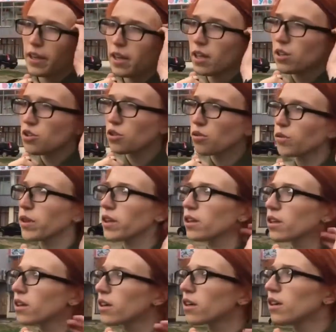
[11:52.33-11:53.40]
age of
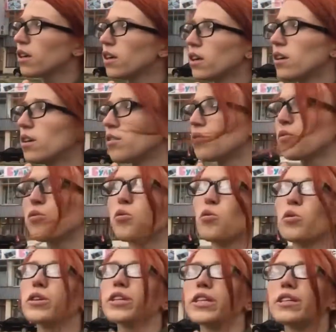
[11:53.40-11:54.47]
their
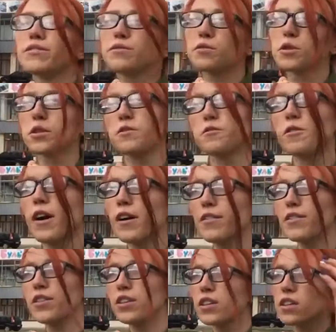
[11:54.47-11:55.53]
40,
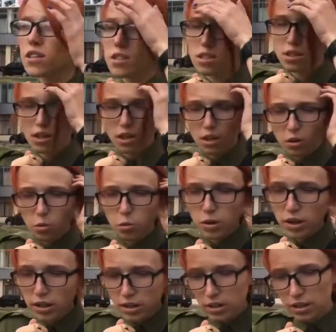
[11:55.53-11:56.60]
45 years,
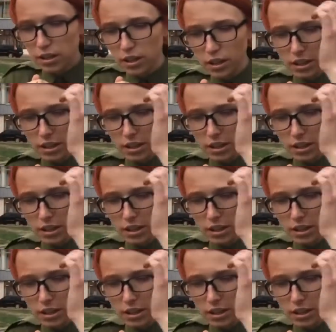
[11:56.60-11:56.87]
when their